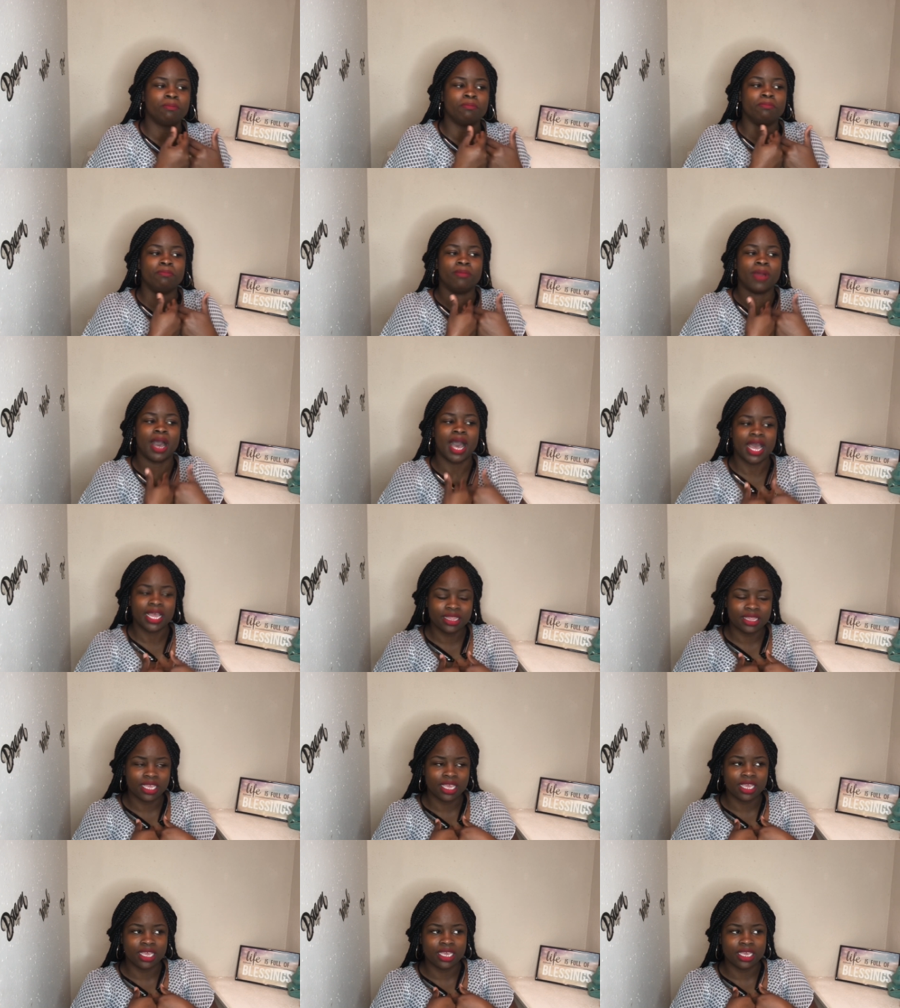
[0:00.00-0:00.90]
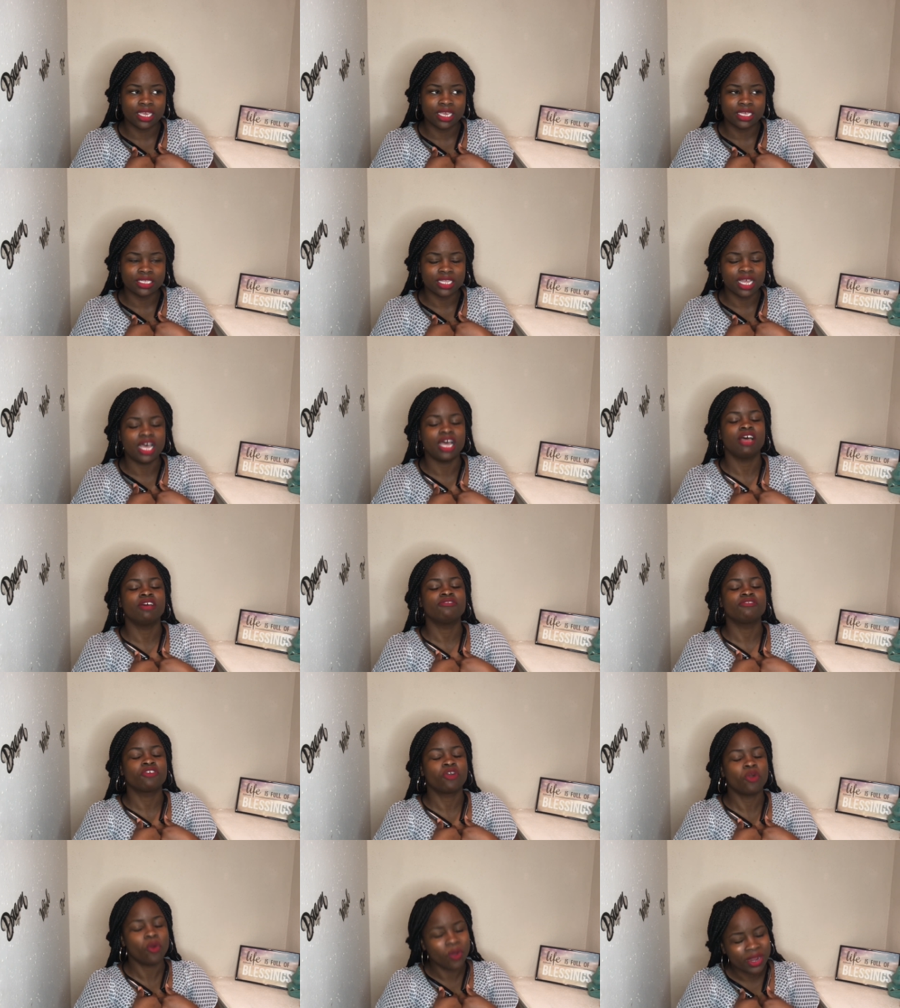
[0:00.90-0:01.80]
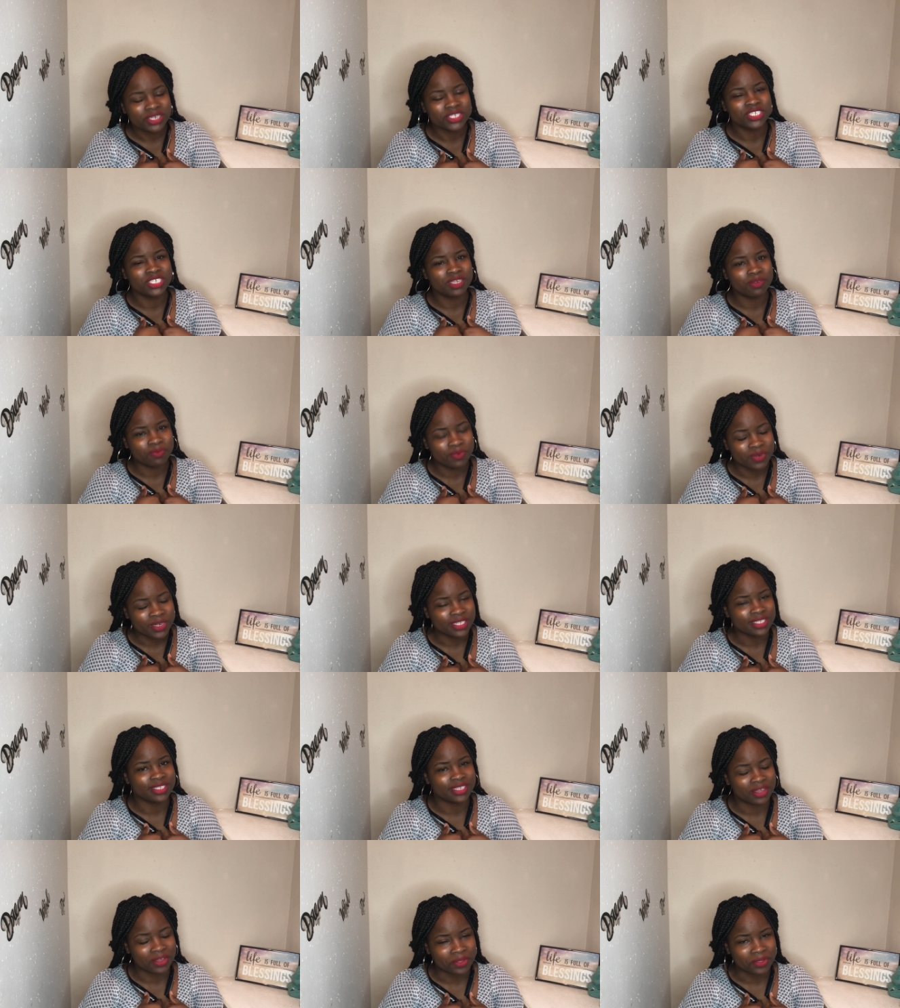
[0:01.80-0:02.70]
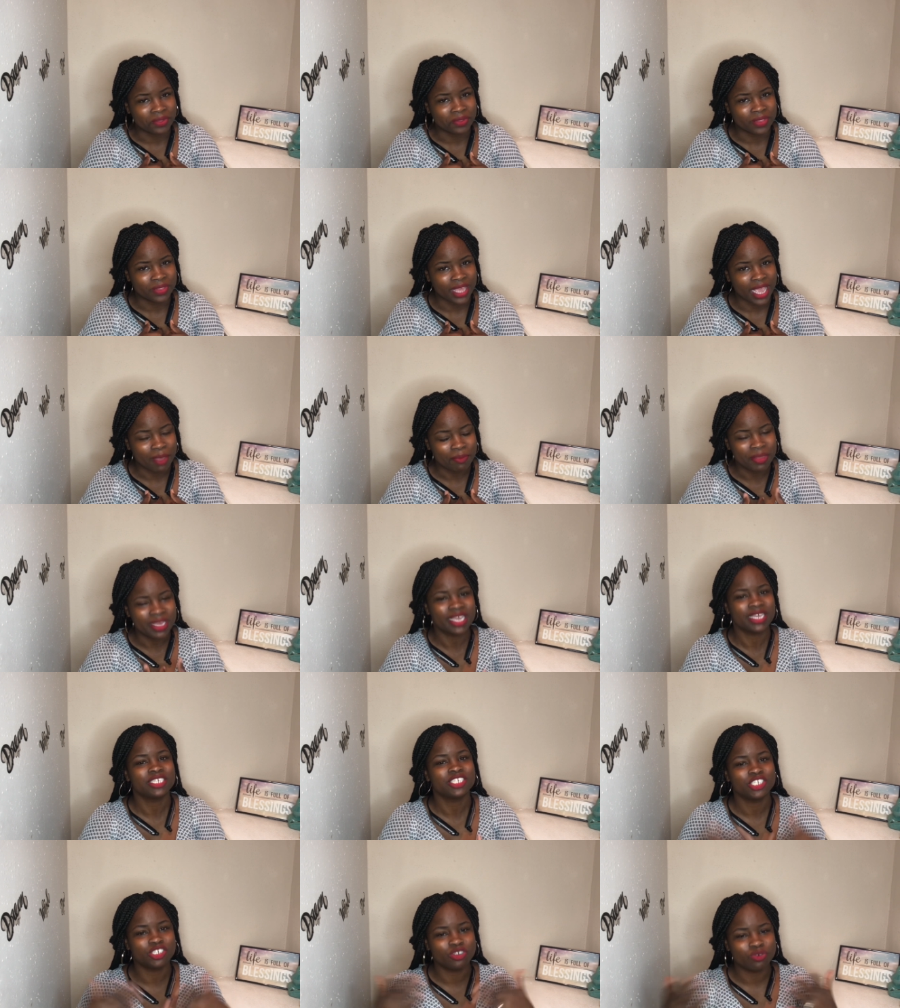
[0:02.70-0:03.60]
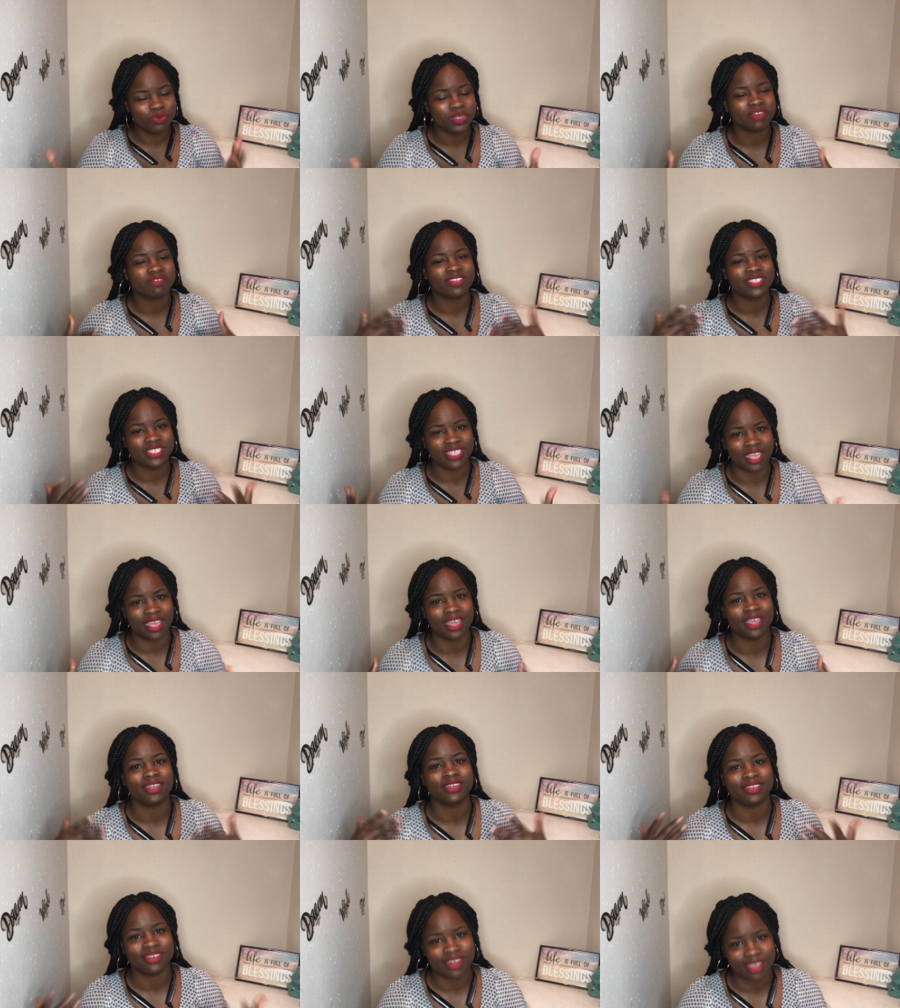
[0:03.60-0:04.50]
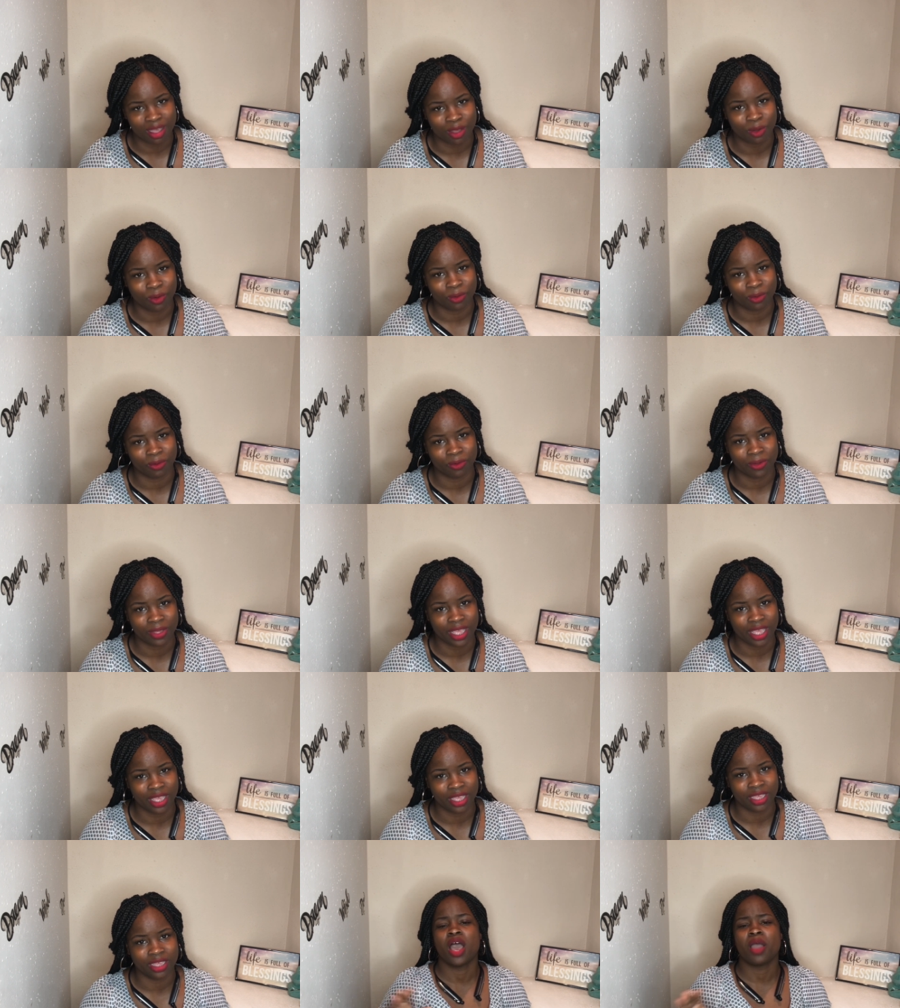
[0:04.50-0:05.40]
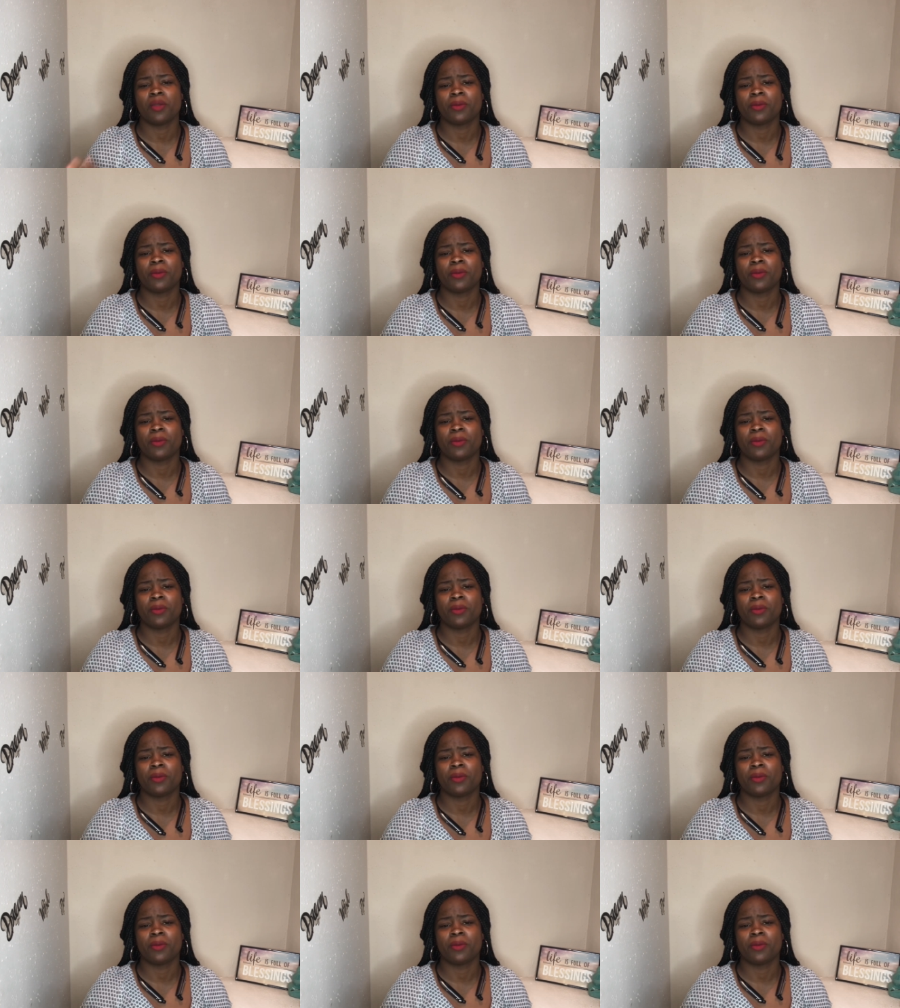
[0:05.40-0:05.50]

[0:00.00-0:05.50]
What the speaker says: My thing is, of course she wouldn't tell you that because you would have said no, okay?